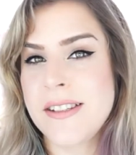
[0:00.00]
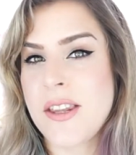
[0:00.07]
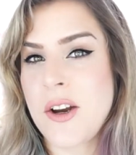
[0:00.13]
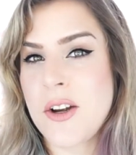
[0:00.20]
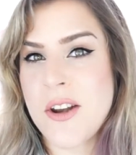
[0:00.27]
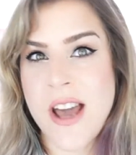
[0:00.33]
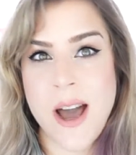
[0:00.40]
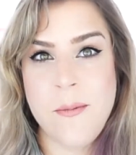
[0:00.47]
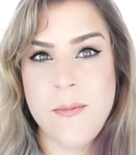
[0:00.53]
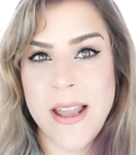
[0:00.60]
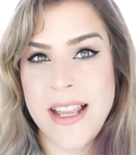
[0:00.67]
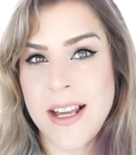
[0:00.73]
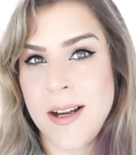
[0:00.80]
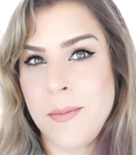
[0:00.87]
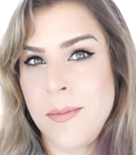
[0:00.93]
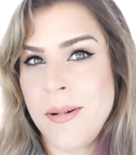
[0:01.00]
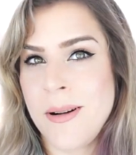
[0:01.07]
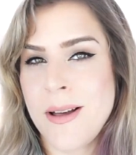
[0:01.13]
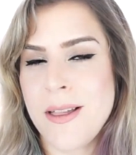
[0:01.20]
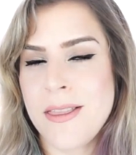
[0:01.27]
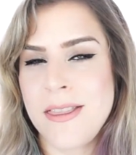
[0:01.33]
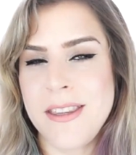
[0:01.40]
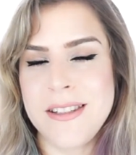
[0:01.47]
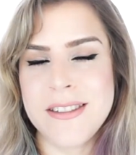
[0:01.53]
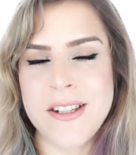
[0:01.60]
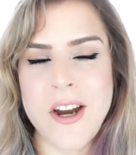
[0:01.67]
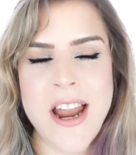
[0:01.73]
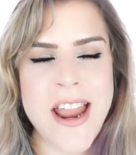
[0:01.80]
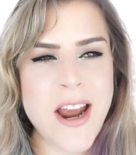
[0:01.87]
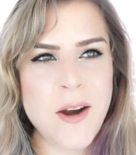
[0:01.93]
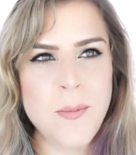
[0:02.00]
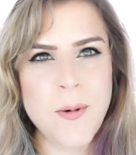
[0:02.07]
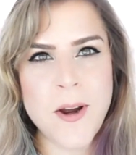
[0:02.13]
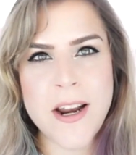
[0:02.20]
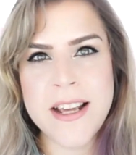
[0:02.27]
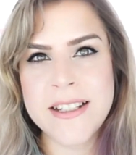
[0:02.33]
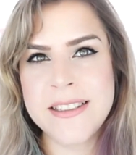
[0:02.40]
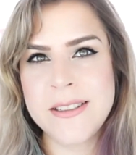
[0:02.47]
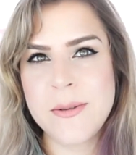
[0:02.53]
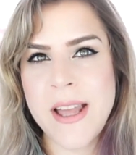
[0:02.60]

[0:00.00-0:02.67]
They're not makeup, these are hair products.